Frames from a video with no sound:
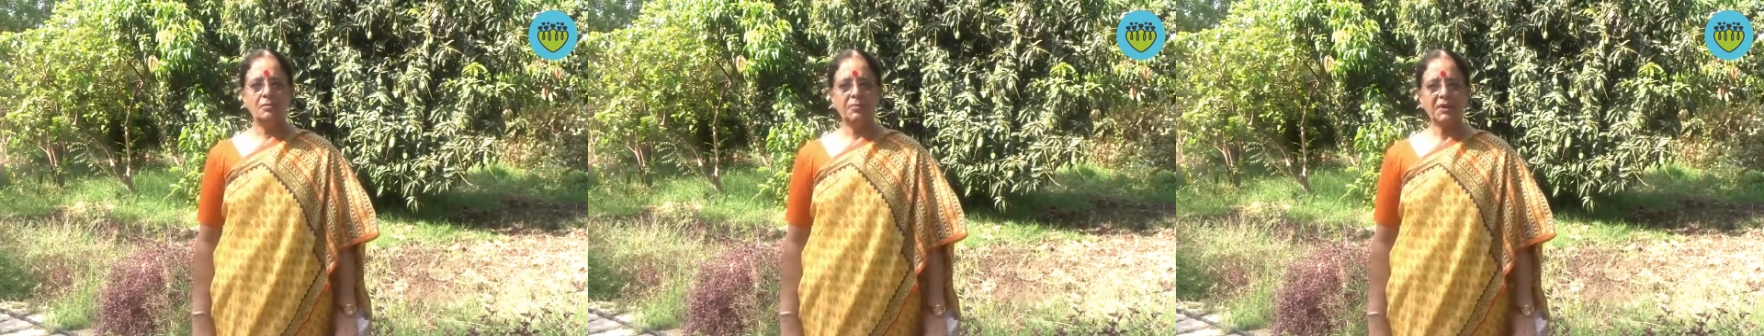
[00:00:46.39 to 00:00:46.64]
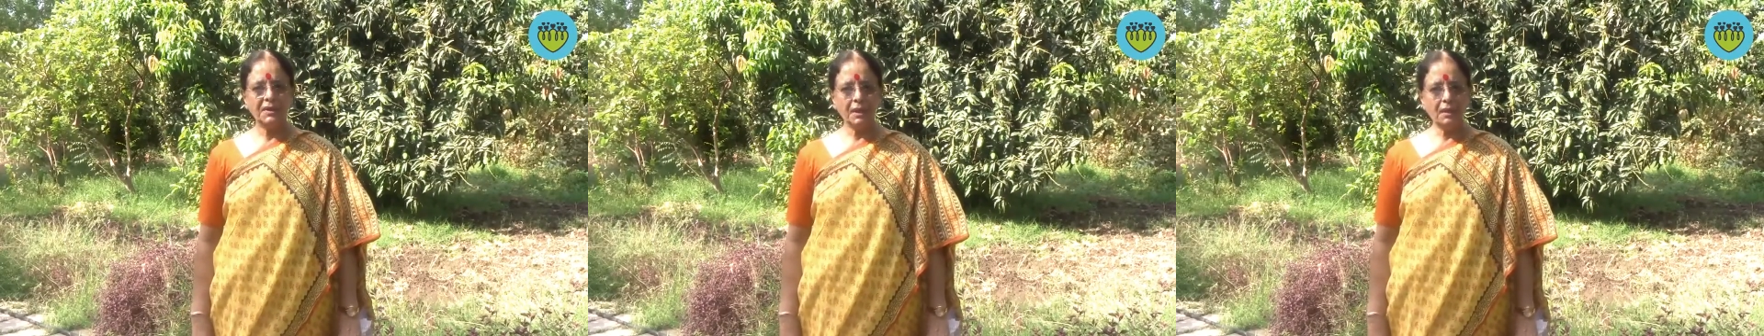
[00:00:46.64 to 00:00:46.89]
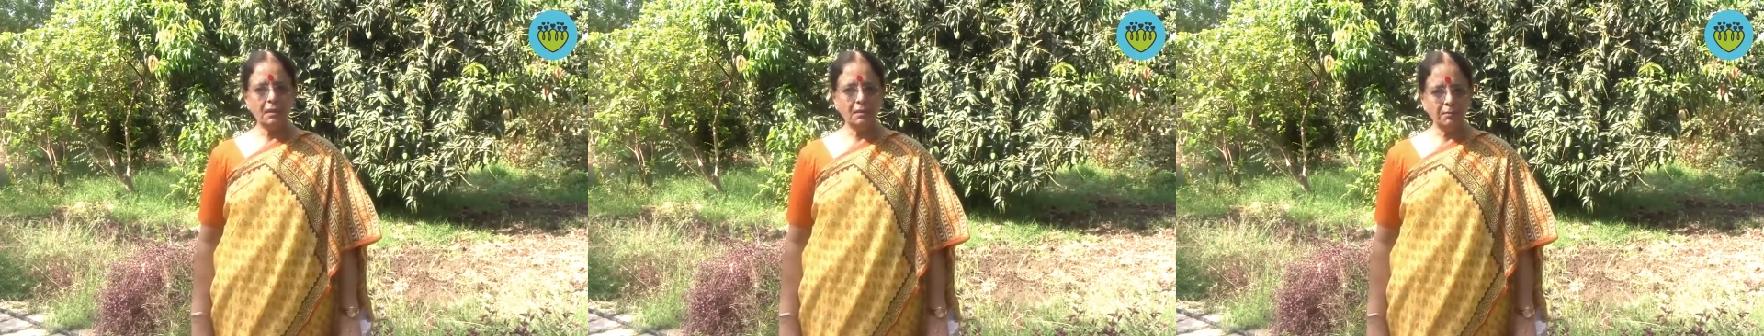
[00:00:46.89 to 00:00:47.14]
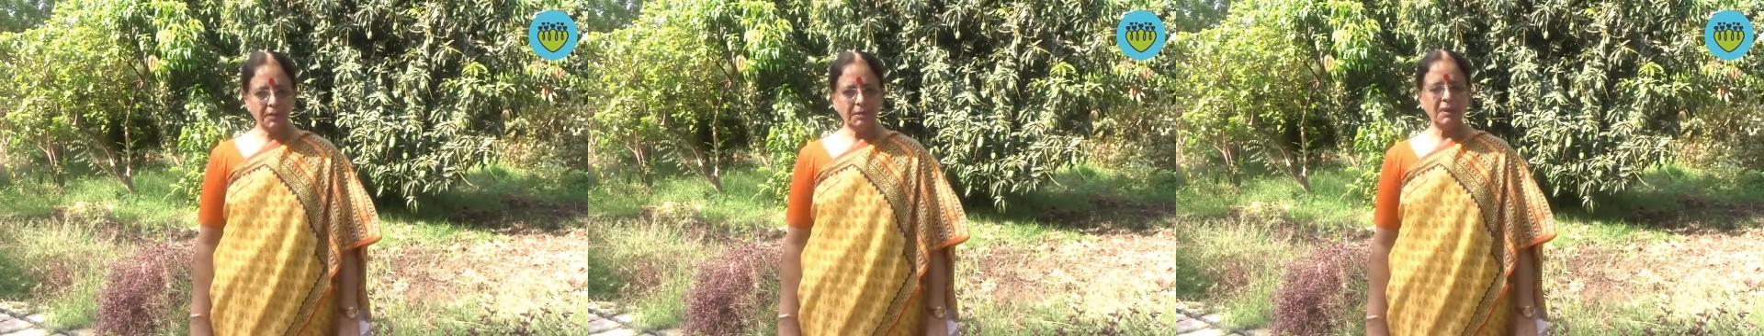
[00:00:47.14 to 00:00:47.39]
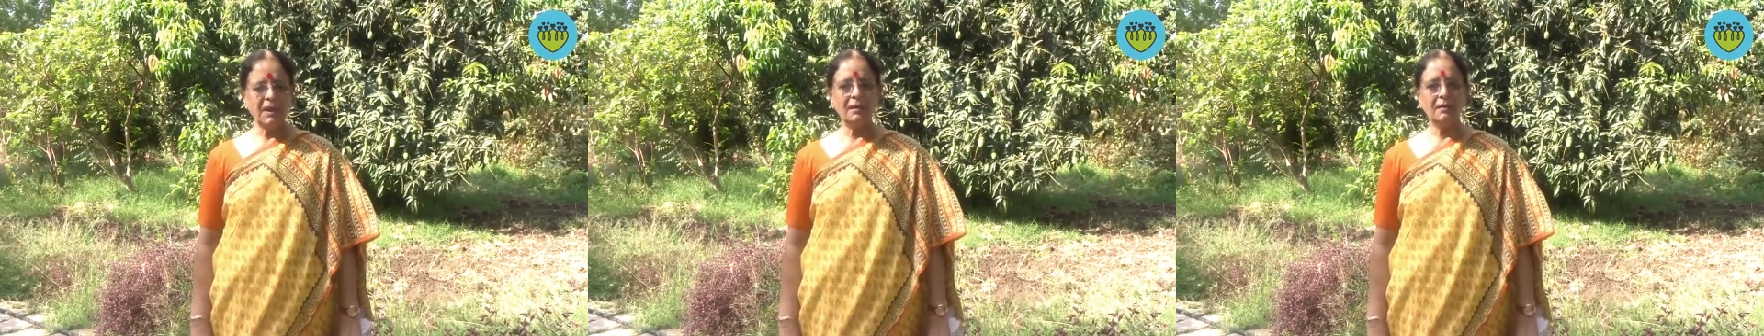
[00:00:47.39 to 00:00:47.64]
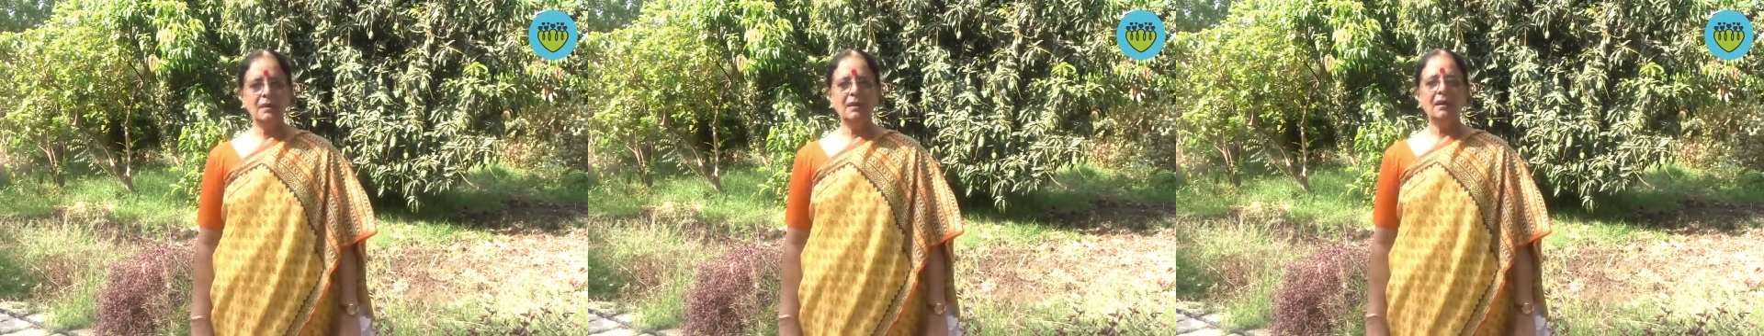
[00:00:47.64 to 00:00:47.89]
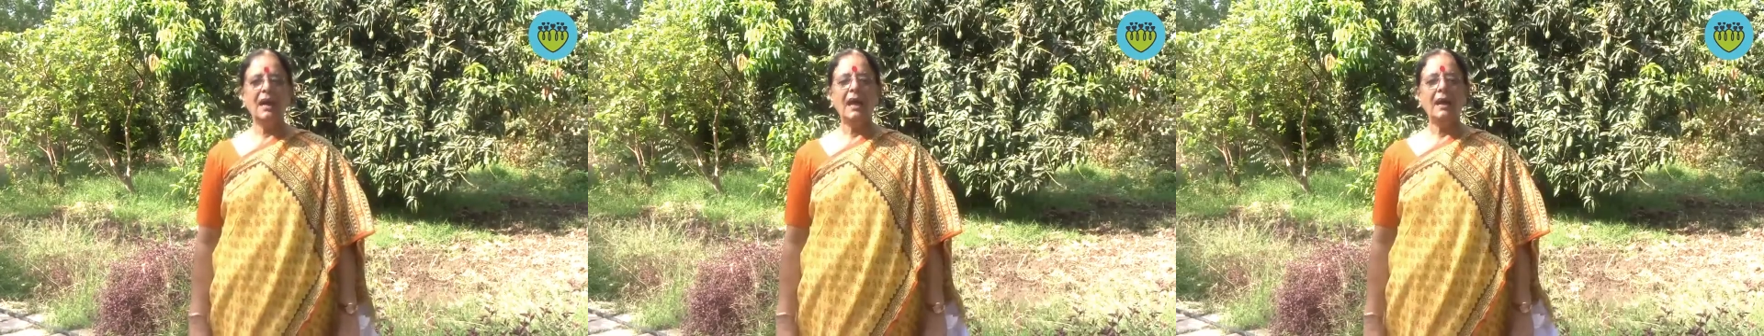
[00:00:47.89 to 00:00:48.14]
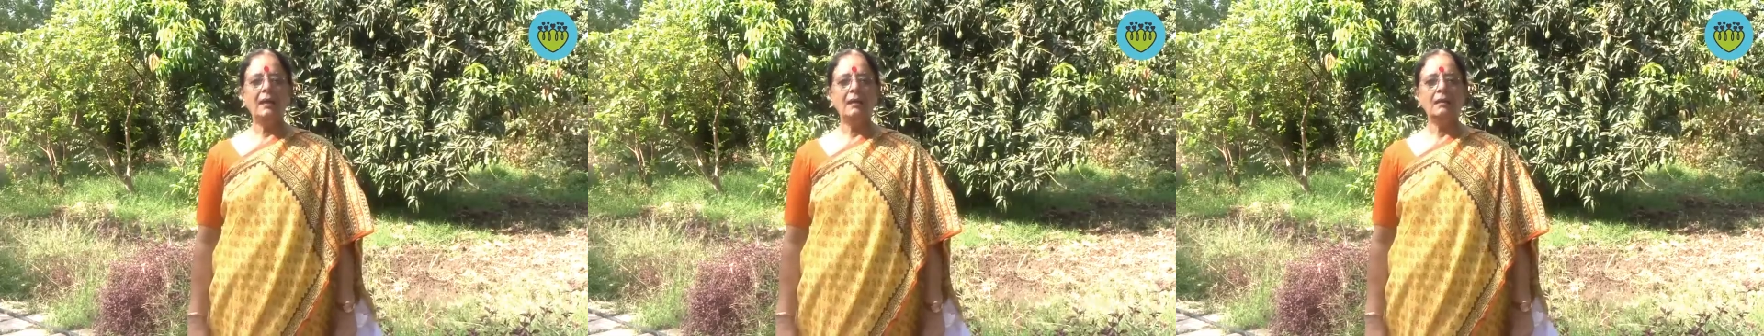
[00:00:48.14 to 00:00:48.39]
Pratik Parmar
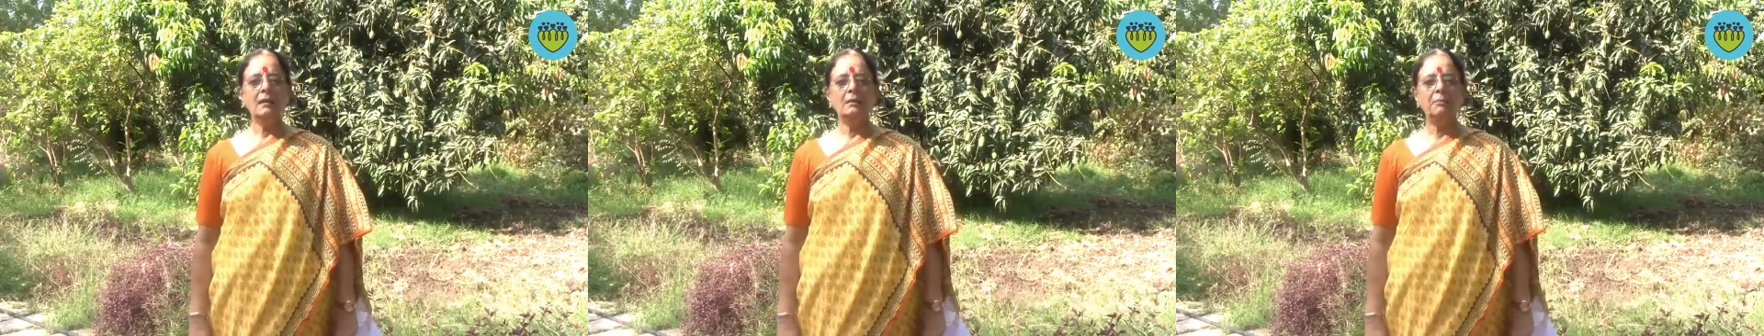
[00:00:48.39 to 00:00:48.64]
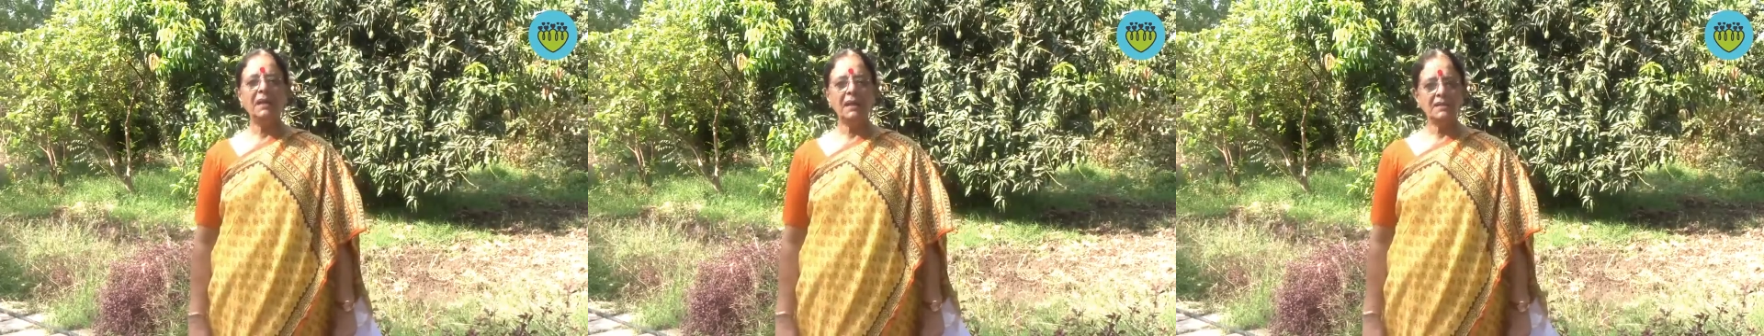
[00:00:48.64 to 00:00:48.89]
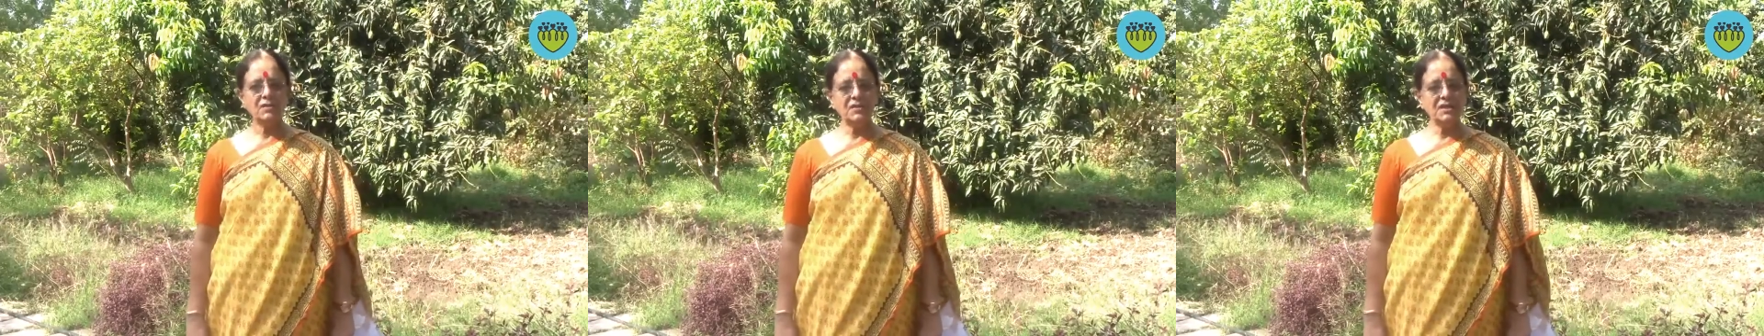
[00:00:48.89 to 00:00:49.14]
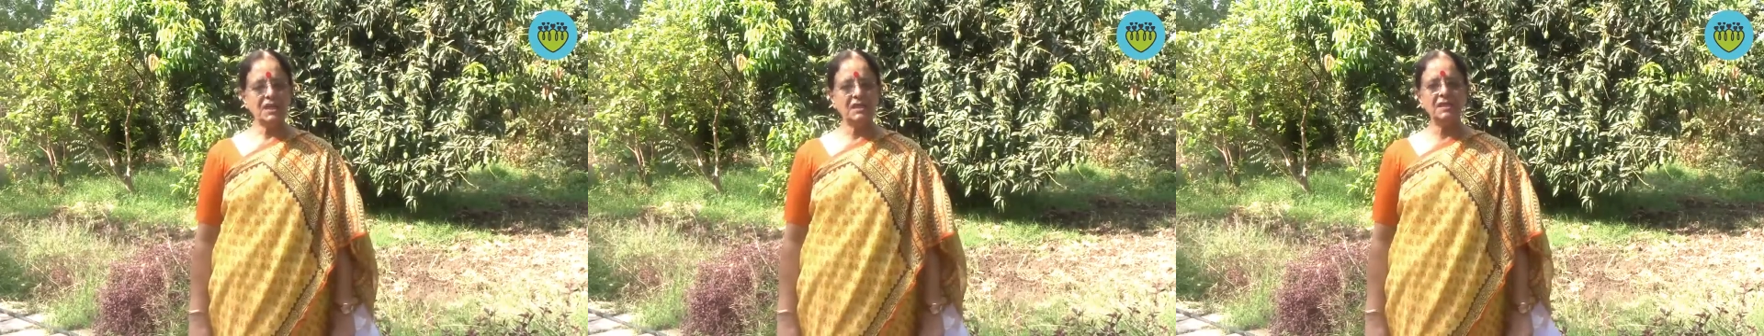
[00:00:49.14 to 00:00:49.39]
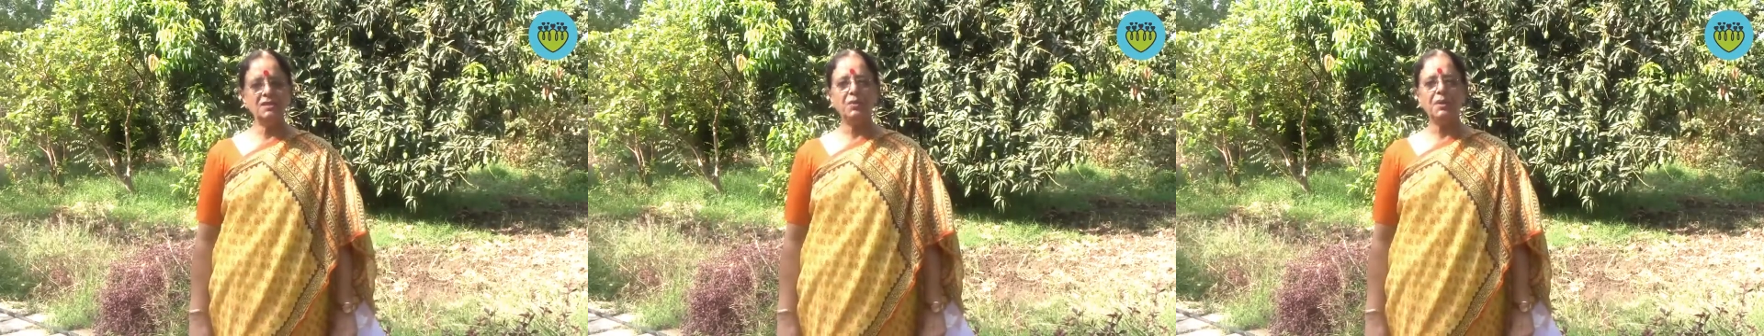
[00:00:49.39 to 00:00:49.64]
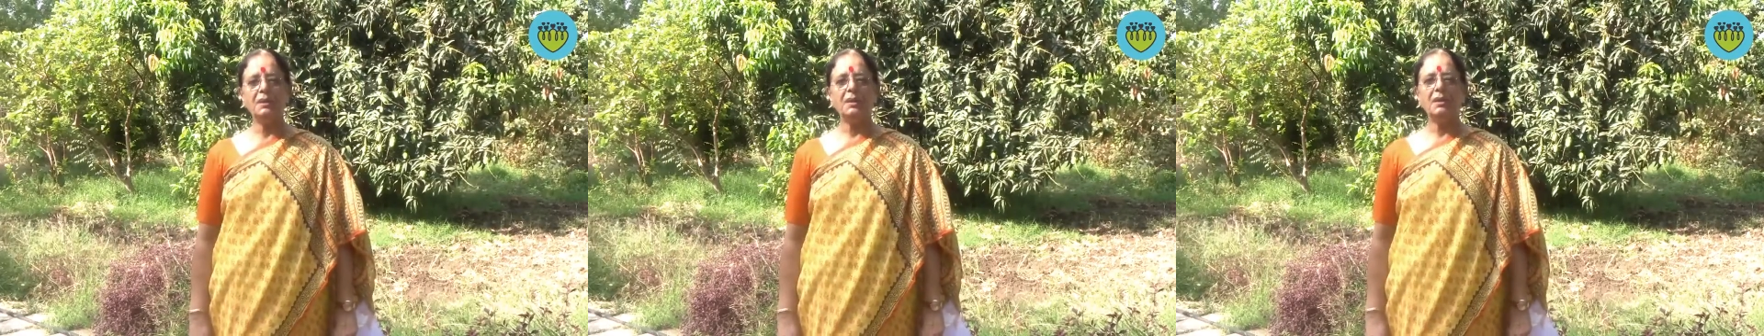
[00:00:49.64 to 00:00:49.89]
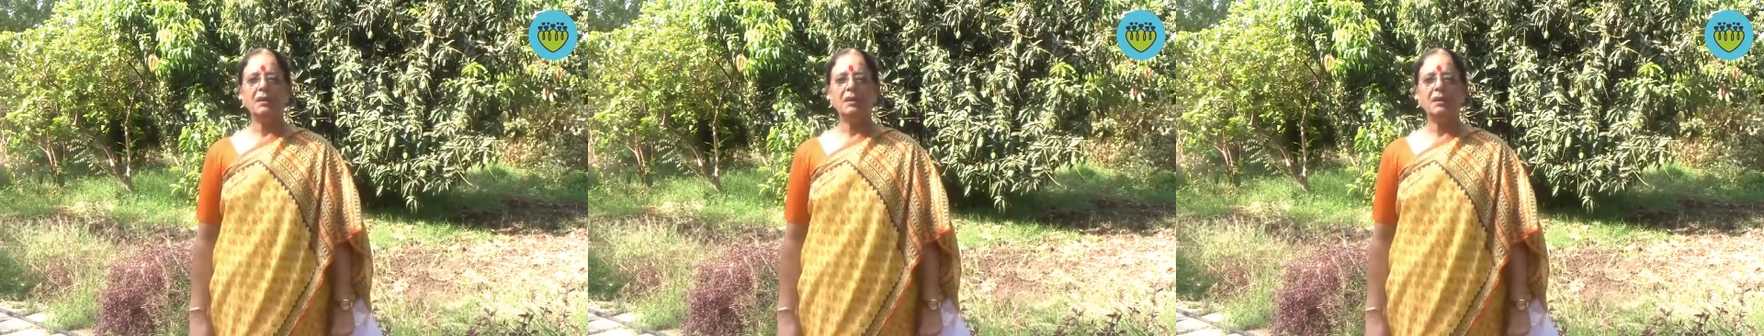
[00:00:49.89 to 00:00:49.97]
and being associated with